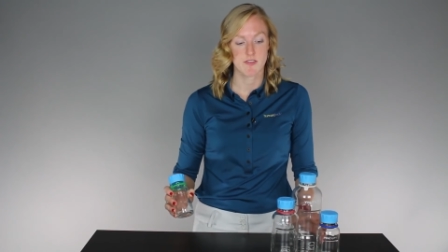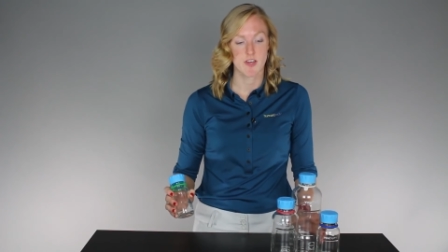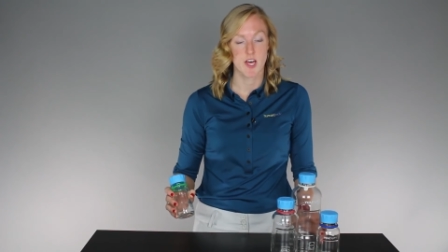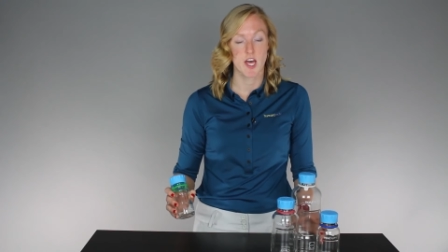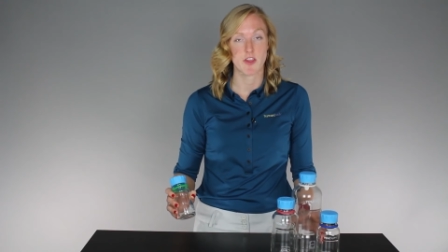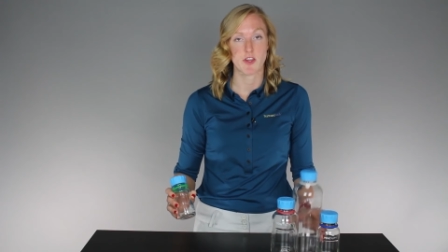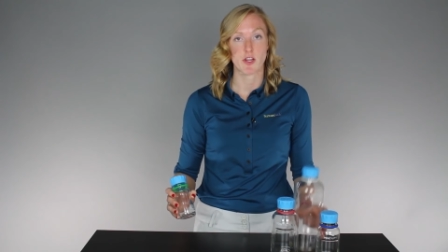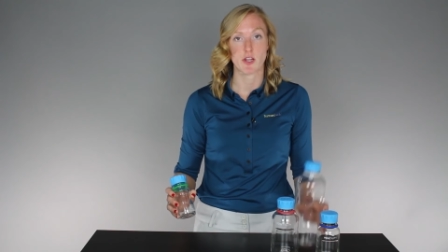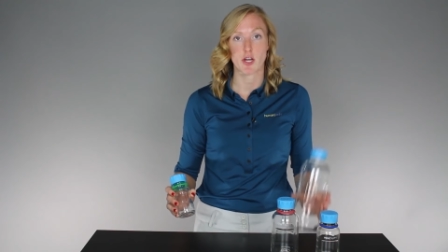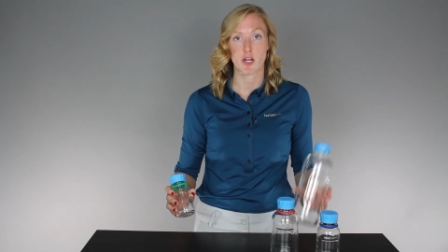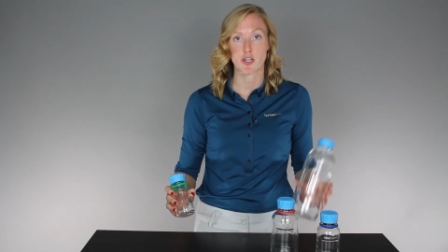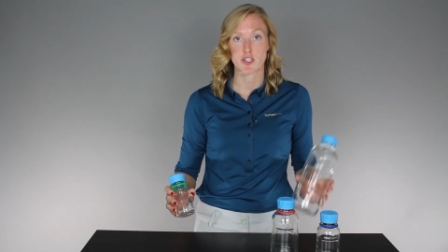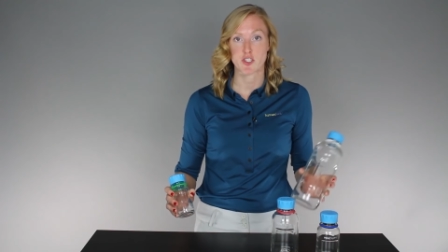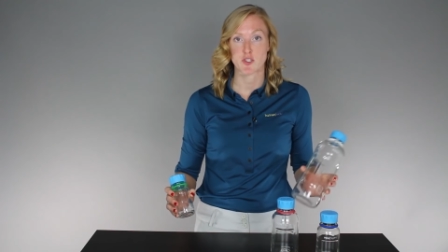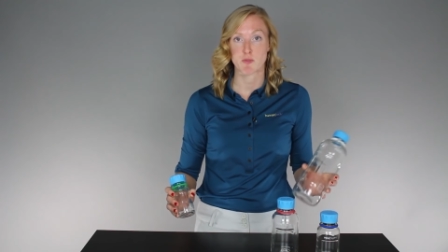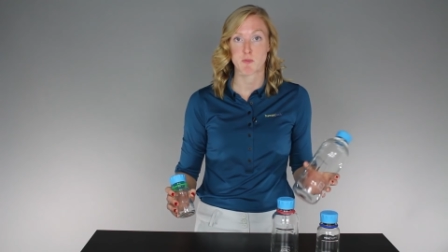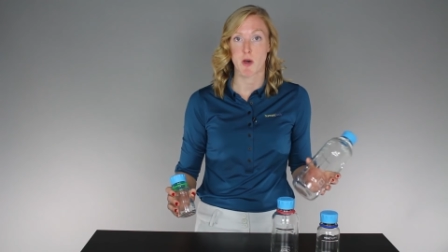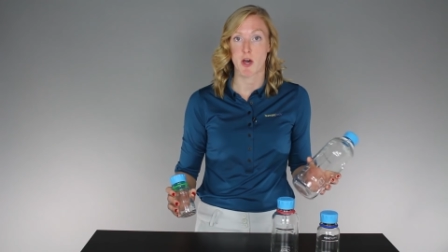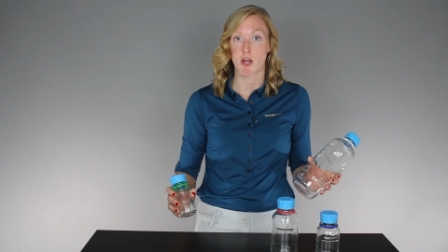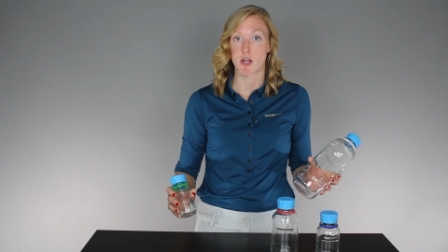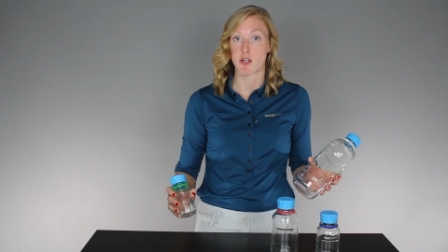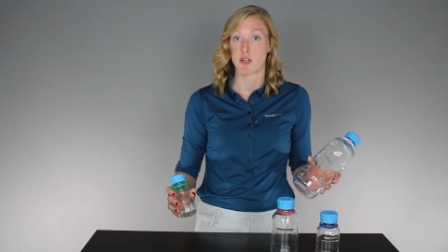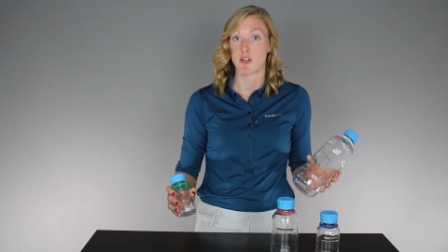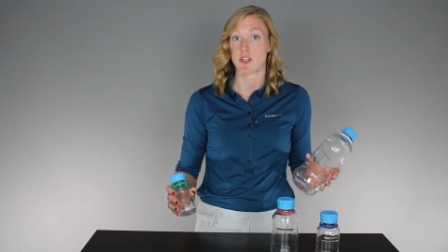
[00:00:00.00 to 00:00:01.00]
and the largest
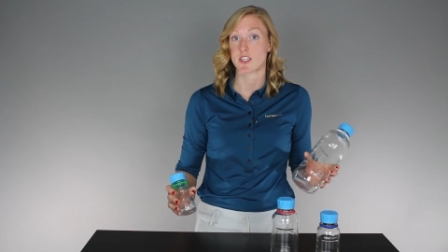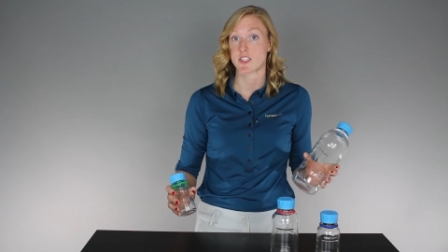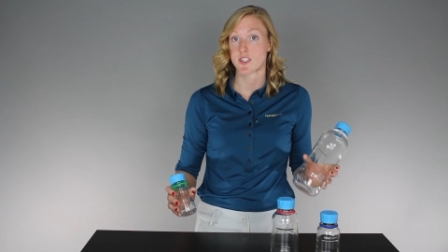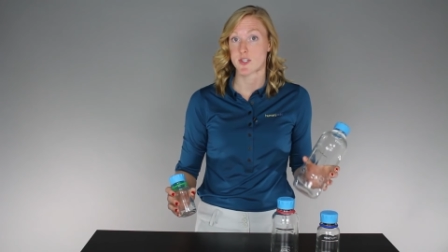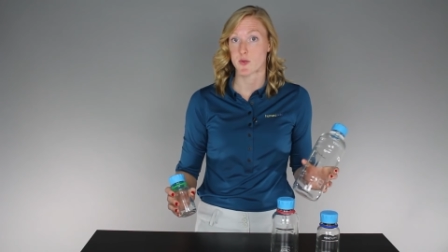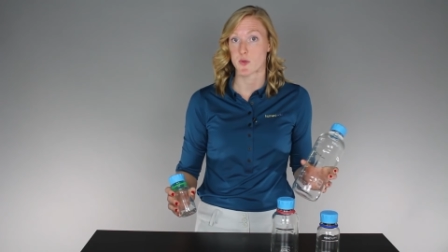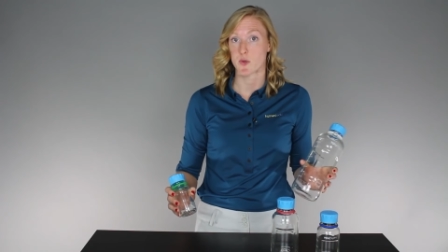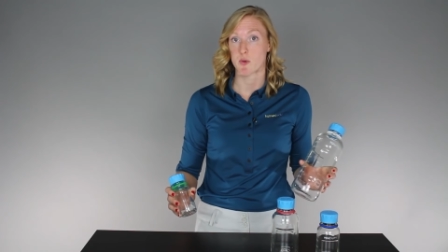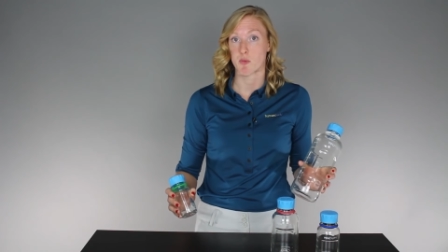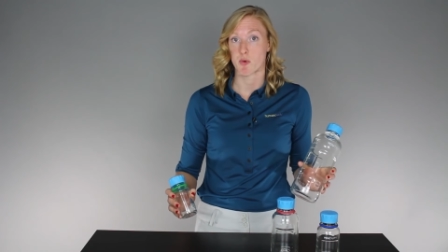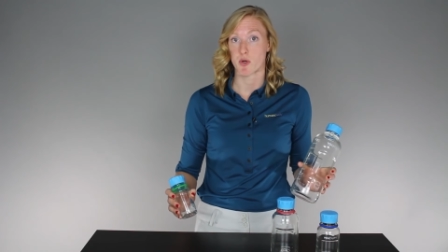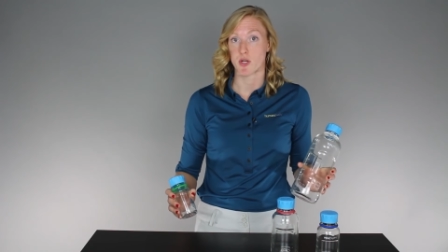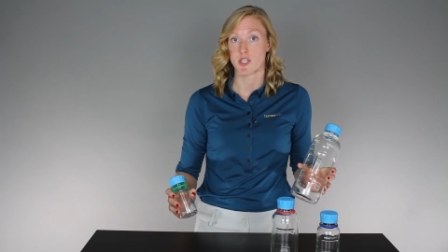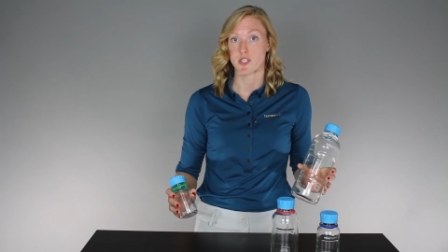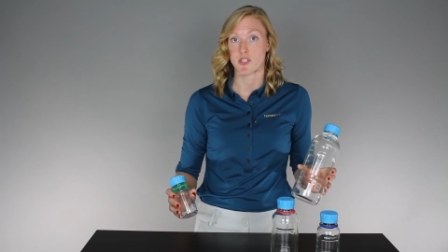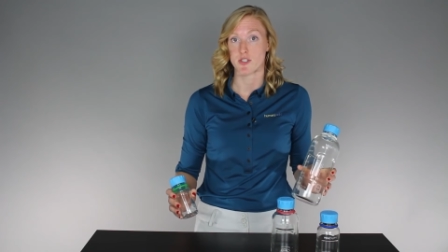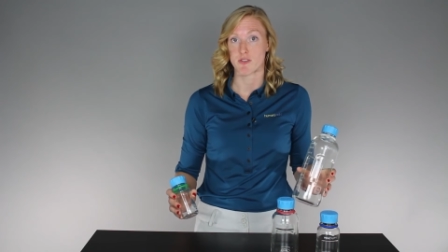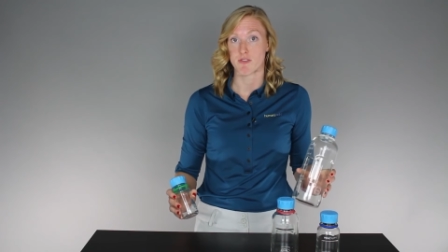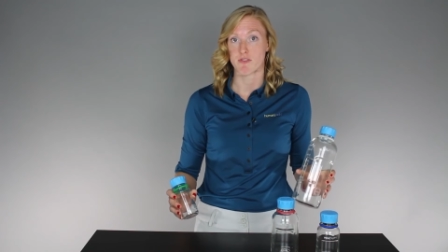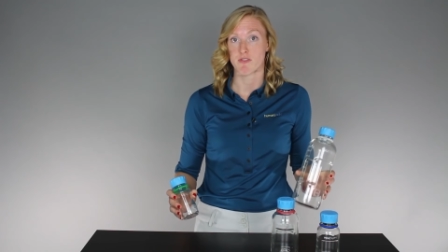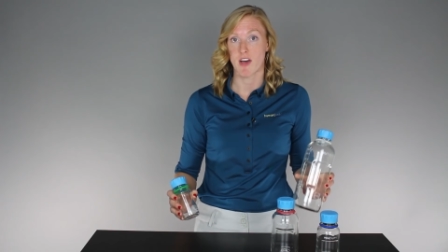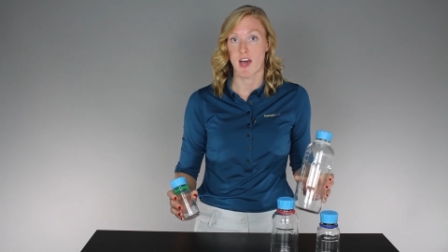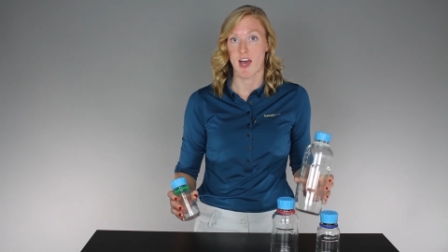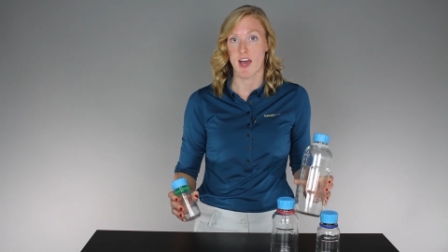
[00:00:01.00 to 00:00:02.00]
bottle is
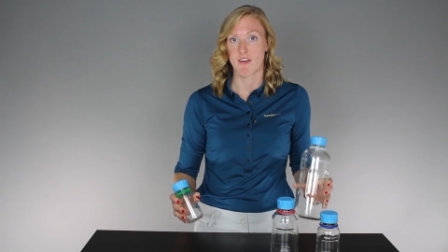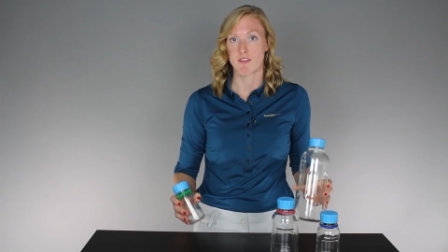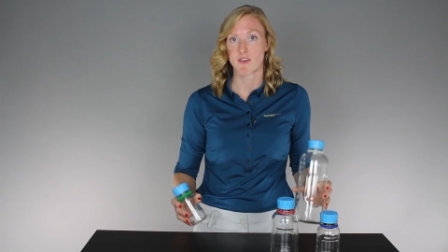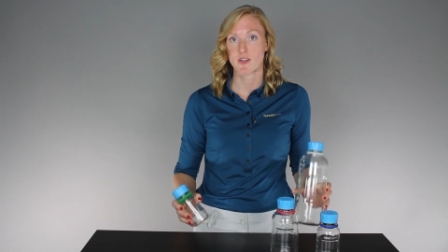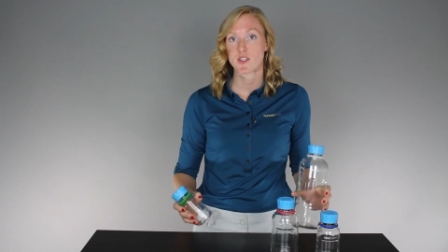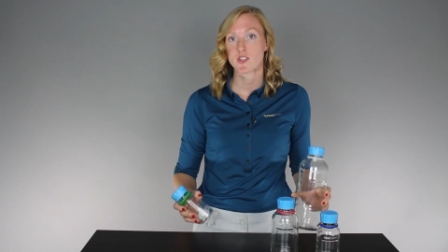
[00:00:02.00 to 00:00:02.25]
3.25,